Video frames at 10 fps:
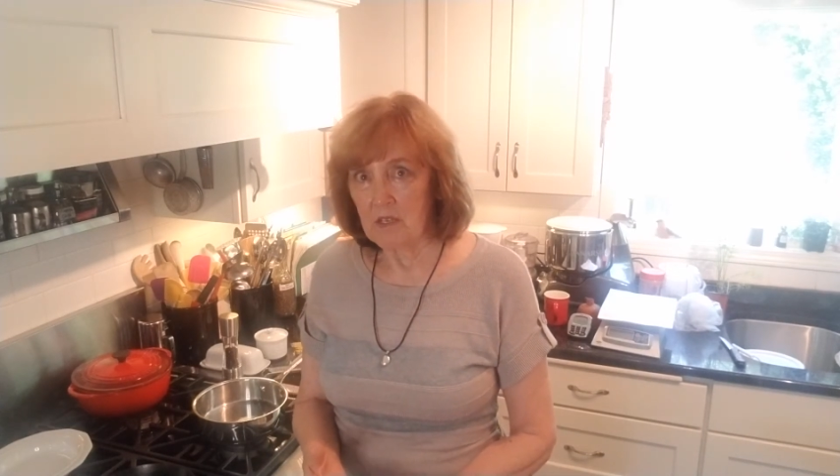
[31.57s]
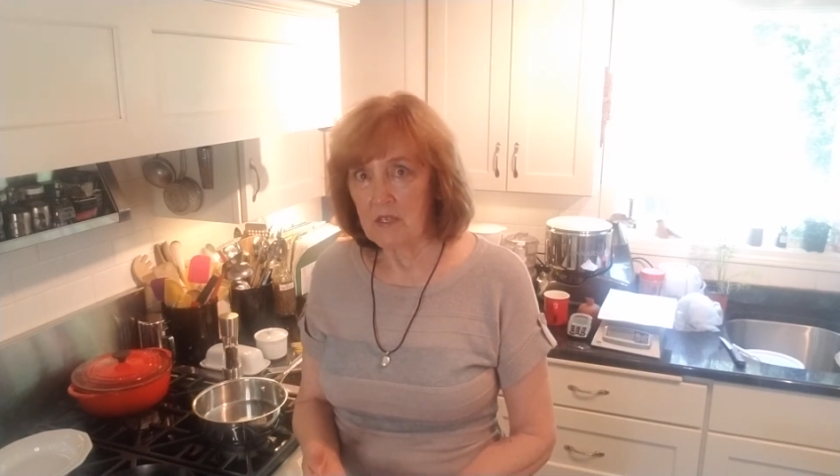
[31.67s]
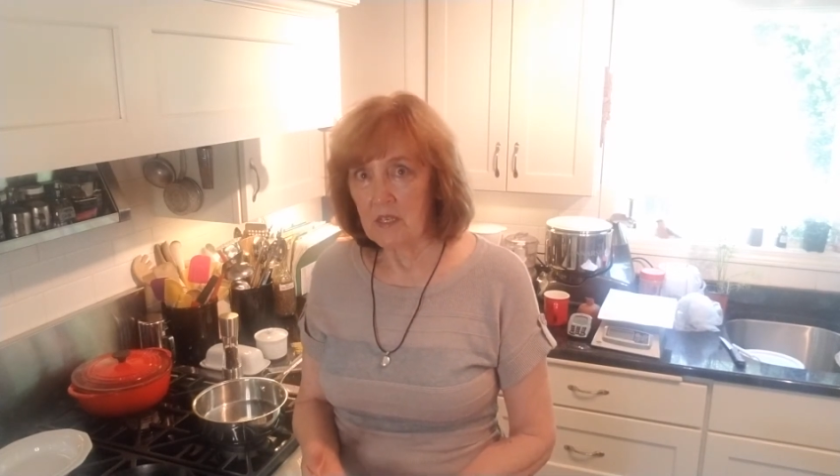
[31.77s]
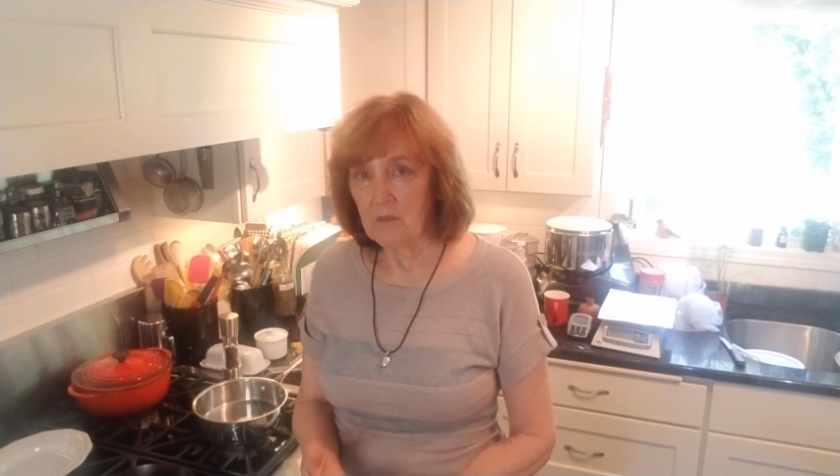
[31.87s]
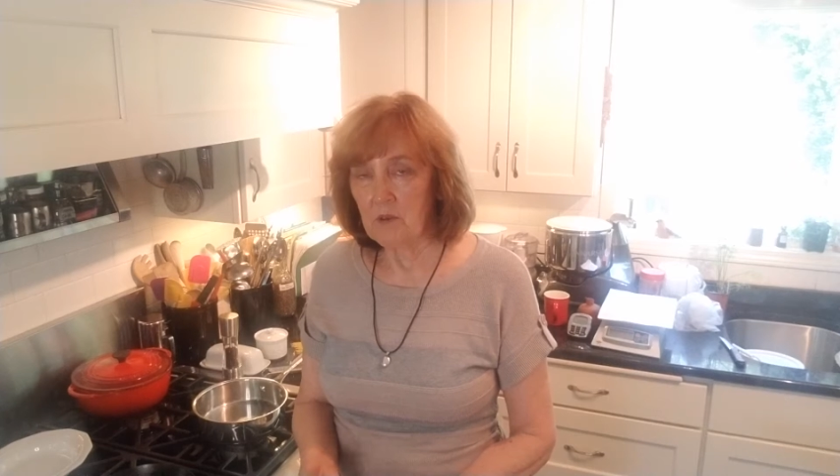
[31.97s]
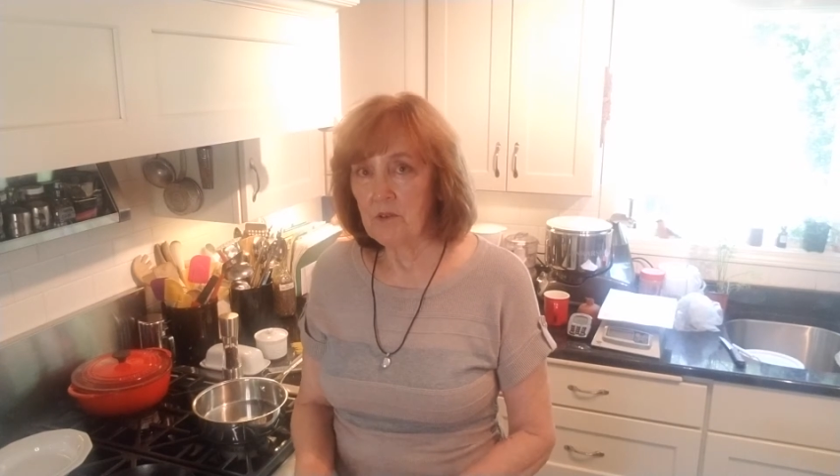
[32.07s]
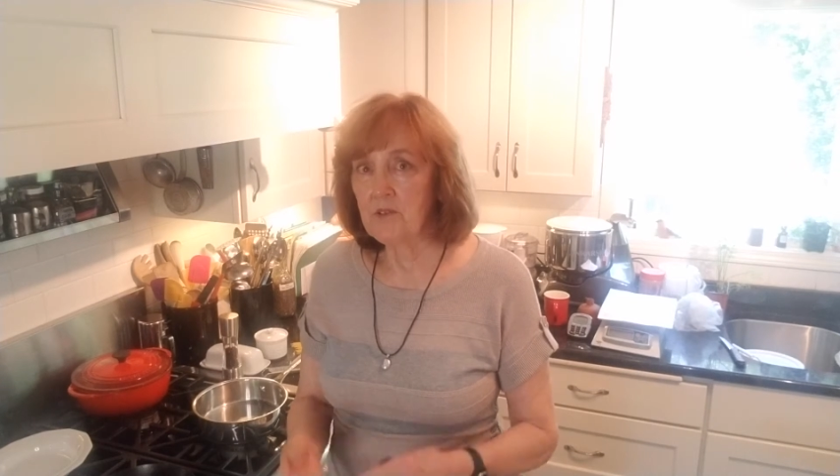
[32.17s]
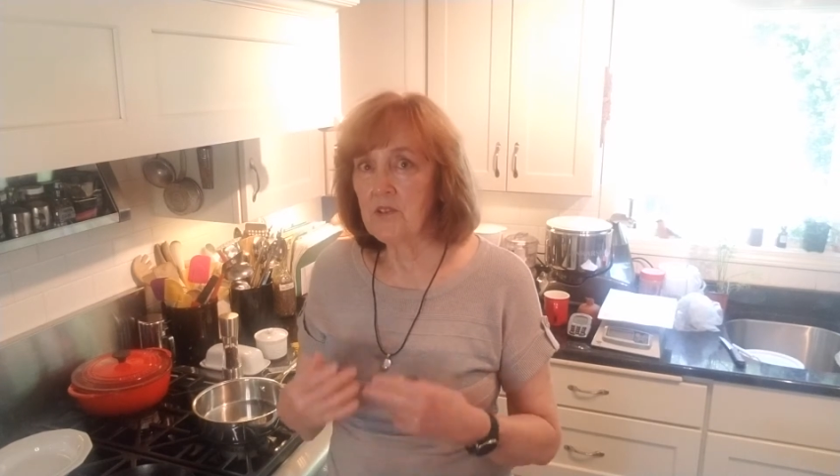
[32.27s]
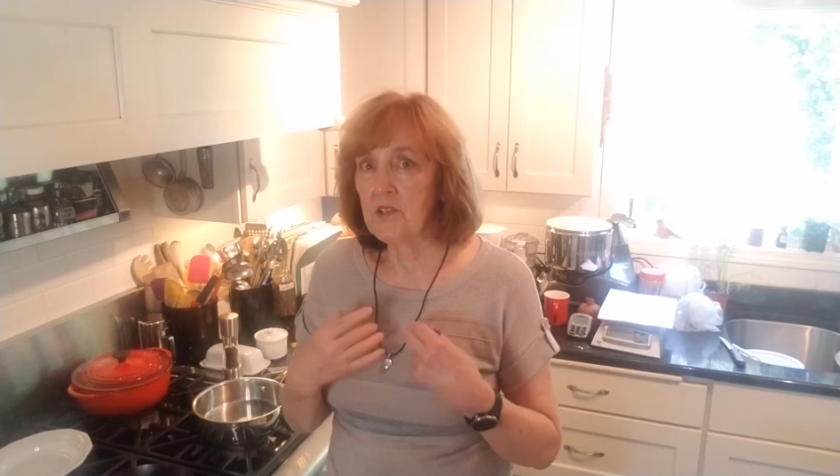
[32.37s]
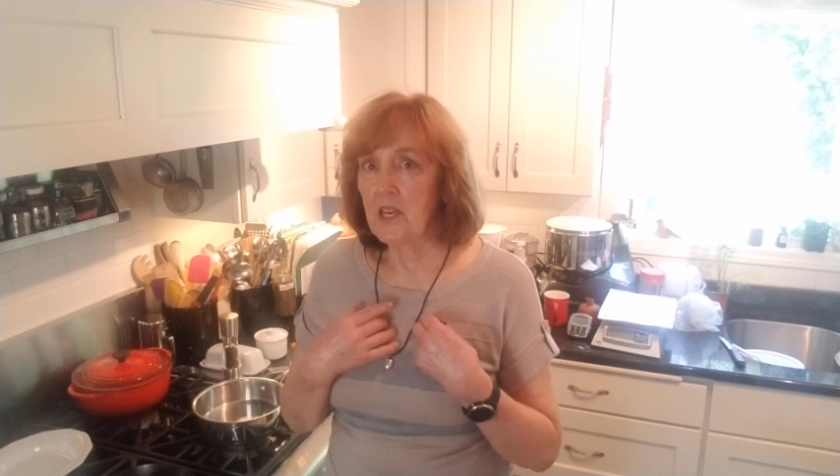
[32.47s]
Seamers.
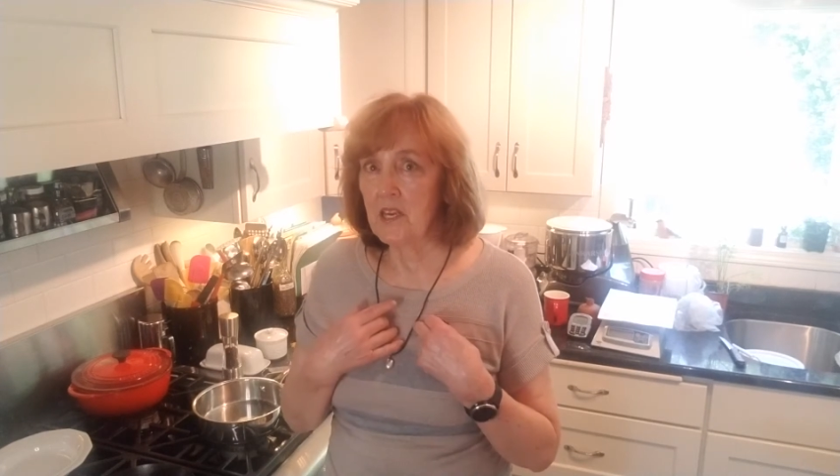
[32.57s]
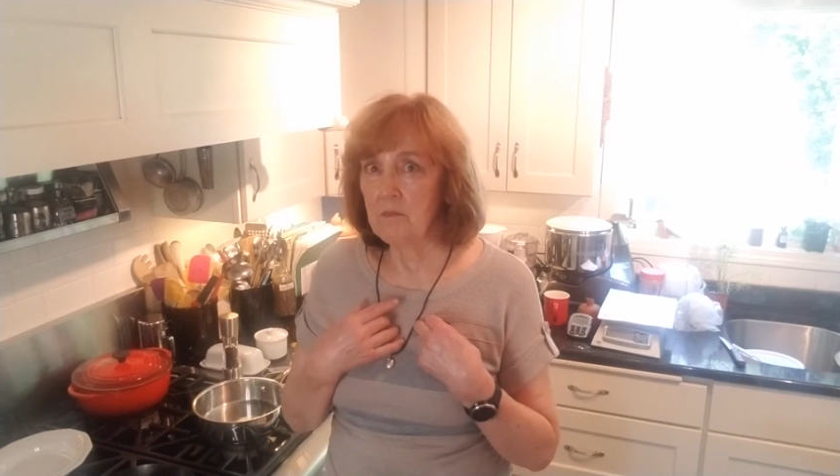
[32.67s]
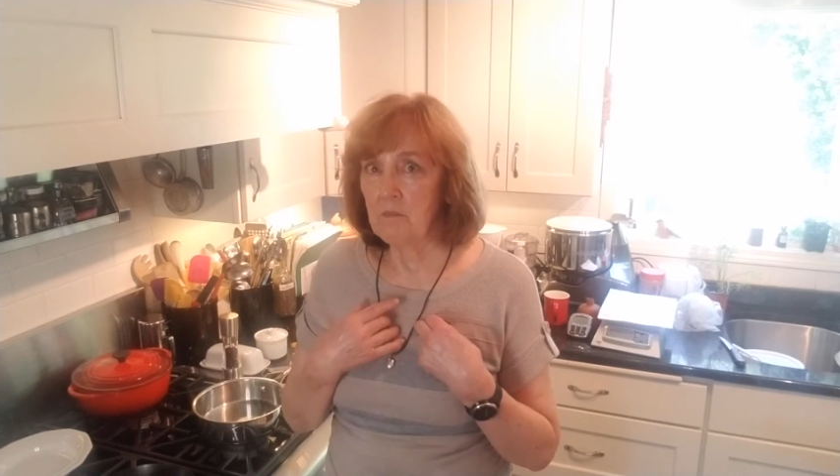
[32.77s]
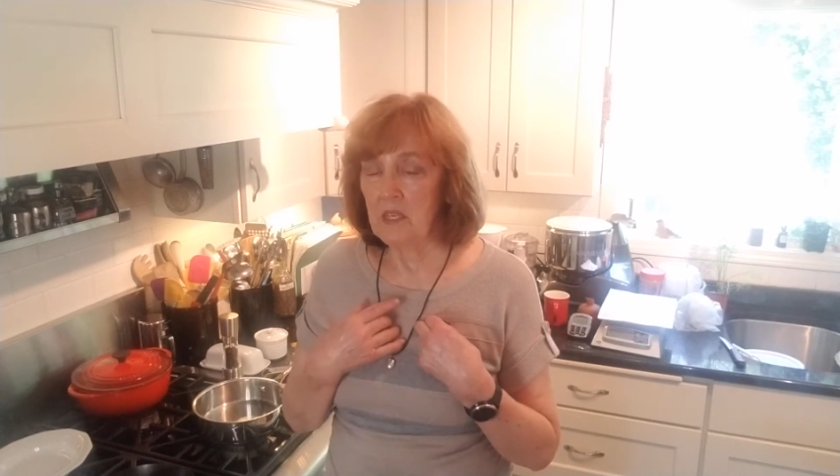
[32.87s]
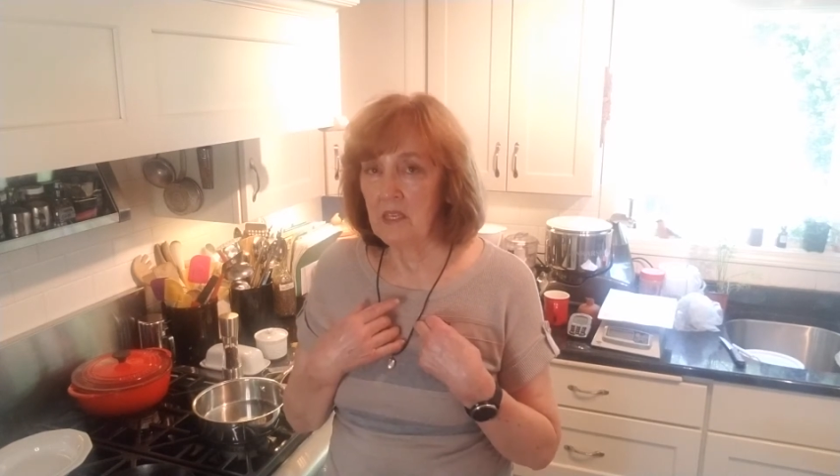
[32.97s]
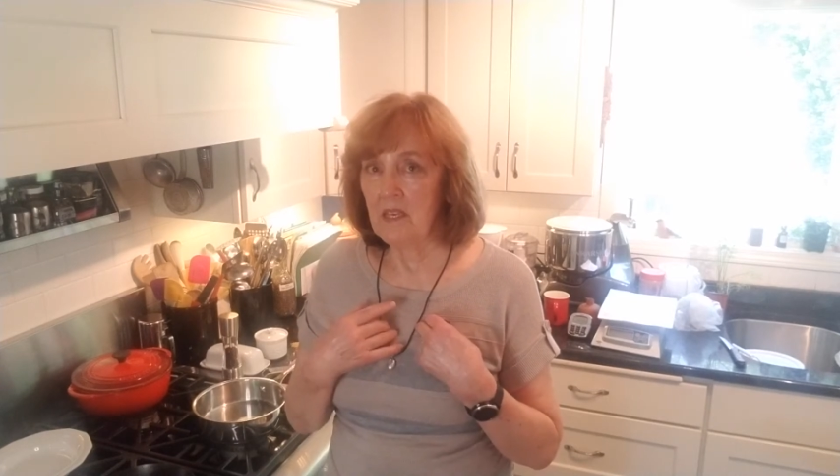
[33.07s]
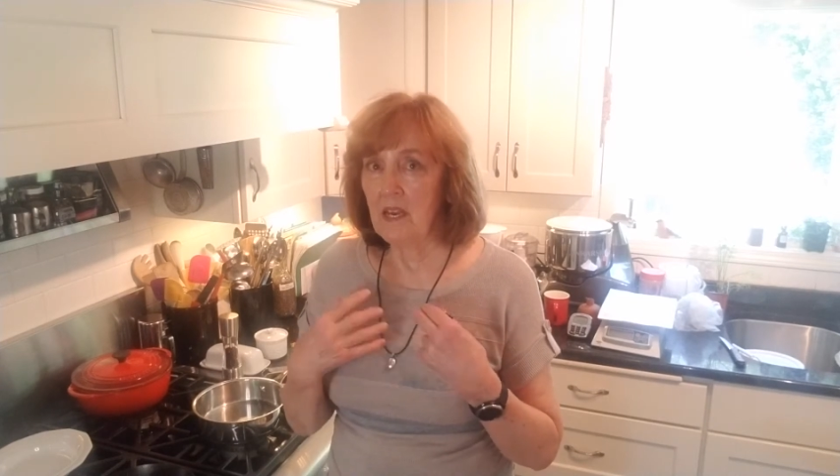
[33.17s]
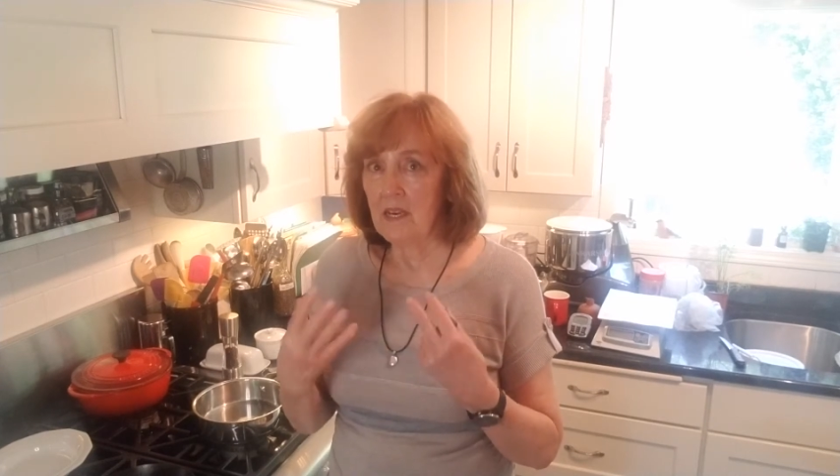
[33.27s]
She had me.